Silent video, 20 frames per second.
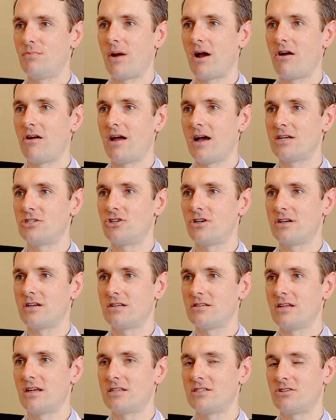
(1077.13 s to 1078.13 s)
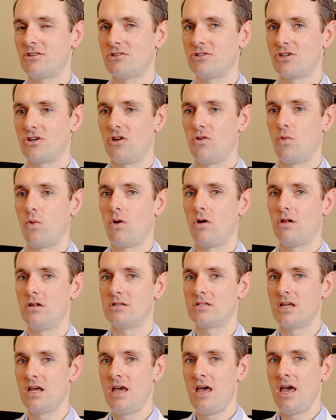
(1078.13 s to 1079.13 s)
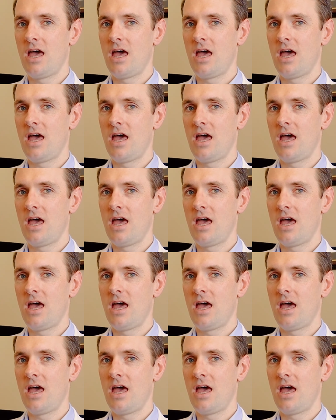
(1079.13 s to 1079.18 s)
bariatric and surgical world.